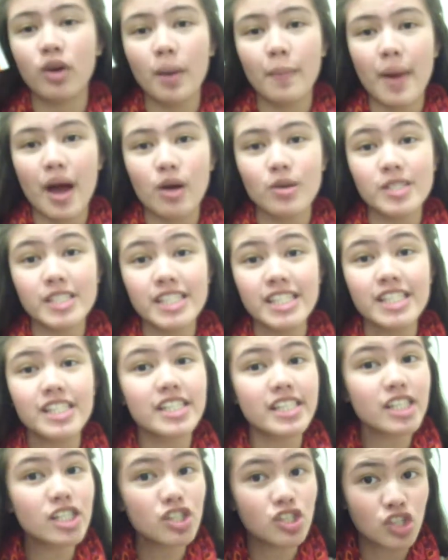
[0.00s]
about
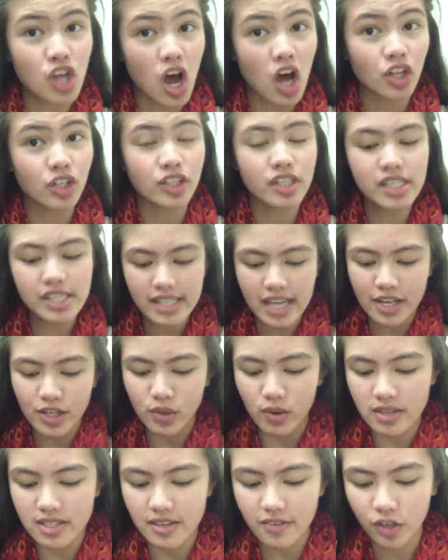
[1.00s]
$6 and
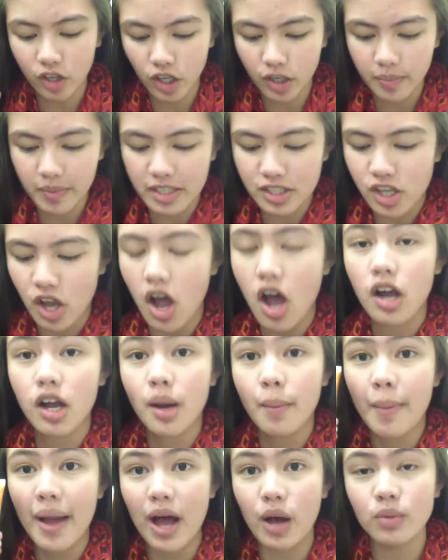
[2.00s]
you guys have heard me
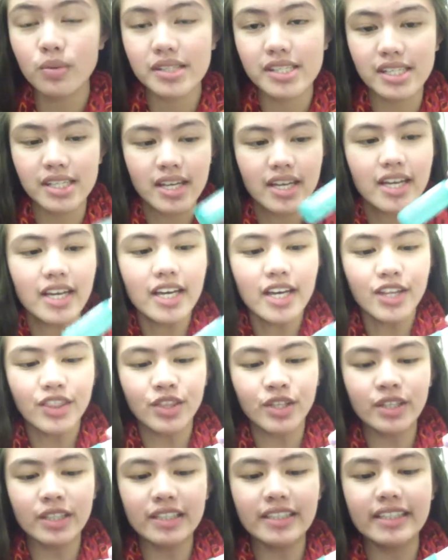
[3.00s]
talk about
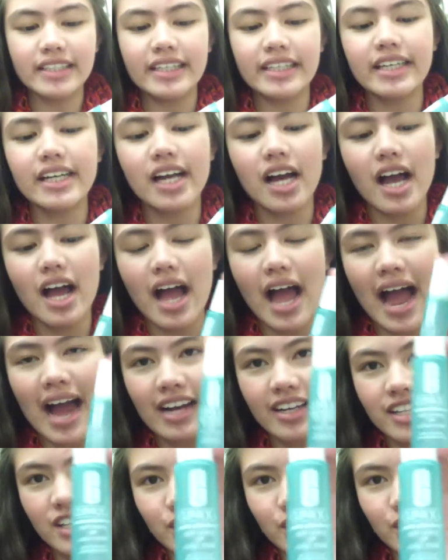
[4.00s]
the Clinique Acne